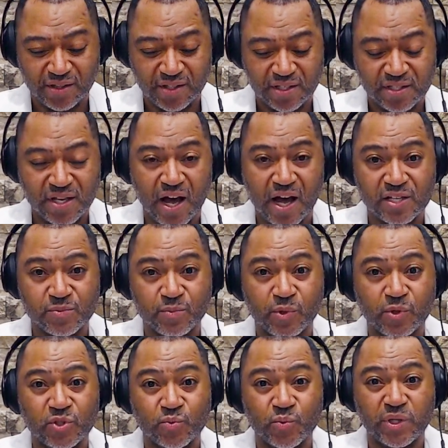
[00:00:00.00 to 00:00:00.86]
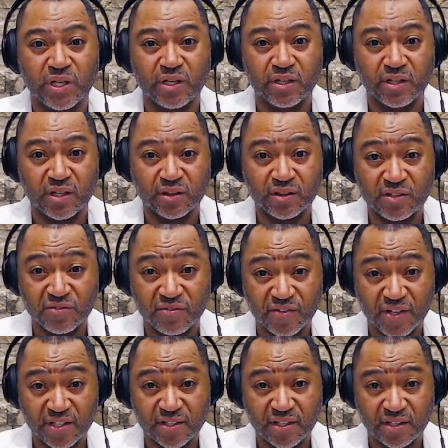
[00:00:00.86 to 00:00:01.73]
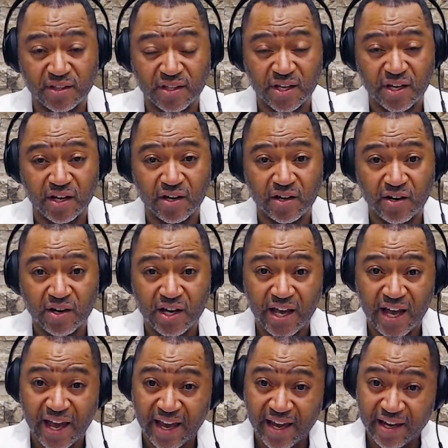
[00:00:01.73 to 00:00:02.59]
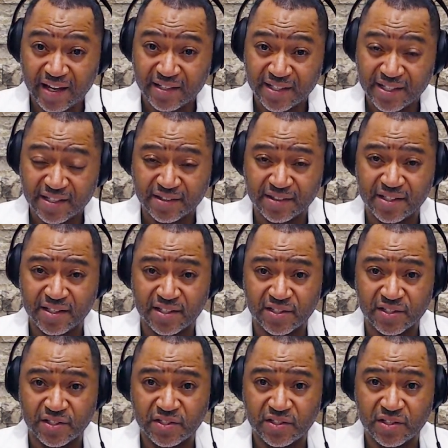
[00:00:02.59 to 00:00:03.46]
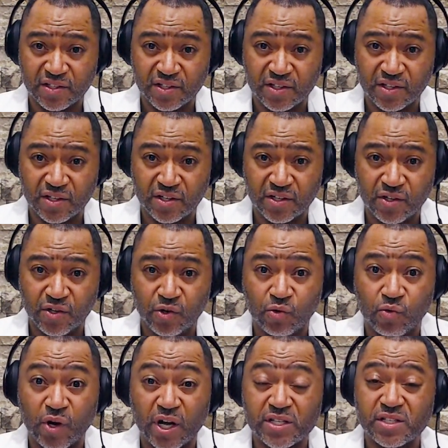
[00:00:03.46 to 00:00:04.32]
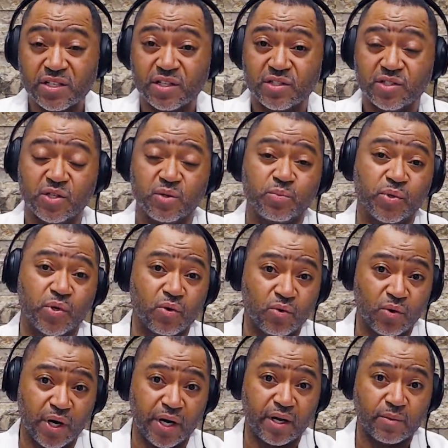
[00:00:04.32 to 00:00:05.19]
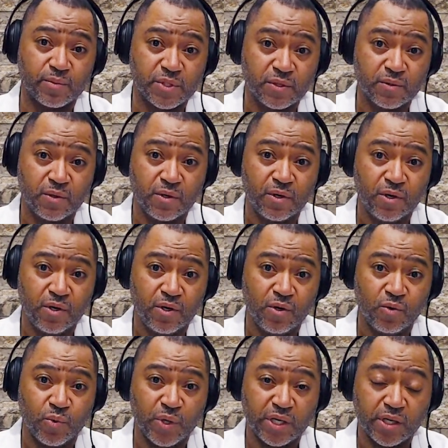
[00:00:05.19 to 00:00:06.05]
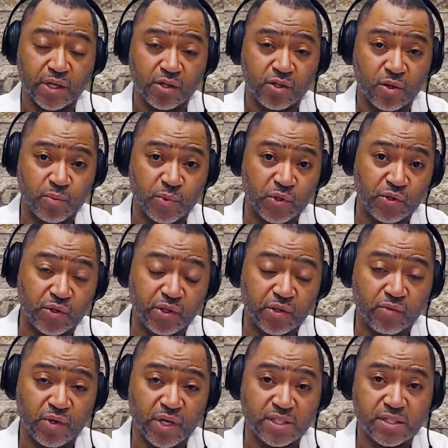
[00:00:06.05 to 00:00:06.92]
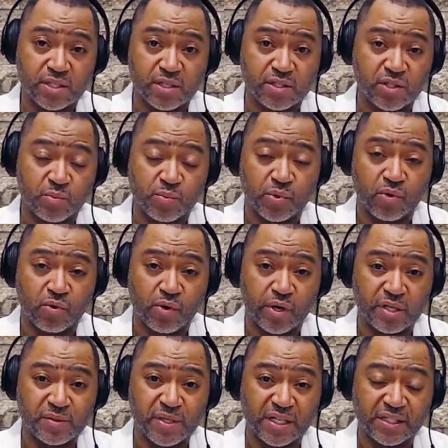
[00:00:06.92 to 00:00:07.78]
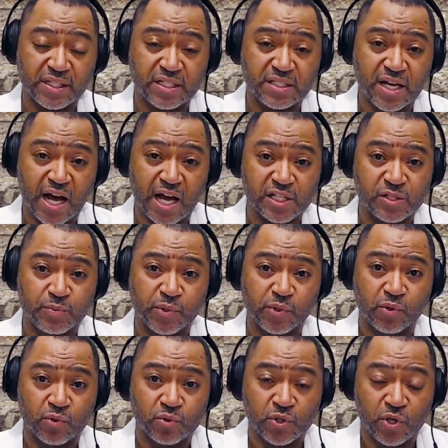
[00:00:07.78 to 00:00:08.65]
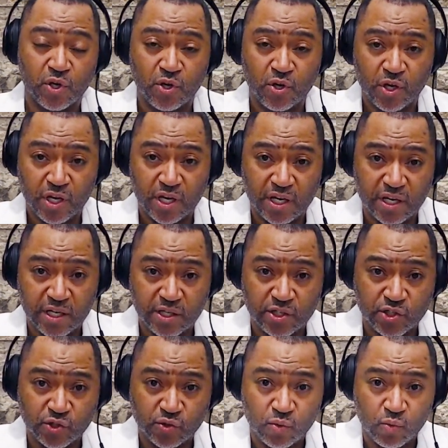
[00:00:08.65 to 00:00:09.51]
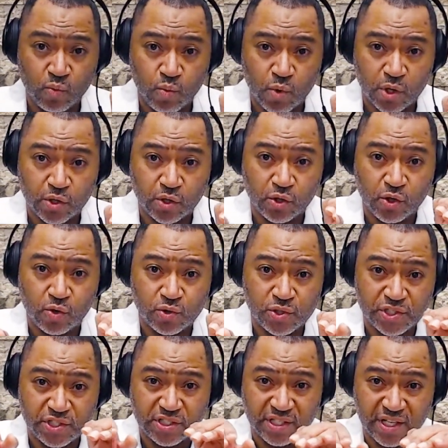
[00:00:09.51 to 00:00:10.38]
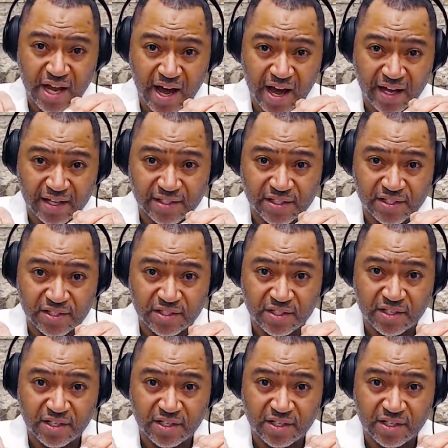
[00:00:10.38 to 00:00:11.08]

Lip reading: these hospitals, we can get the funding there, and get this, residency programs. We get community residency programs at these hospitals. Each one of those slots,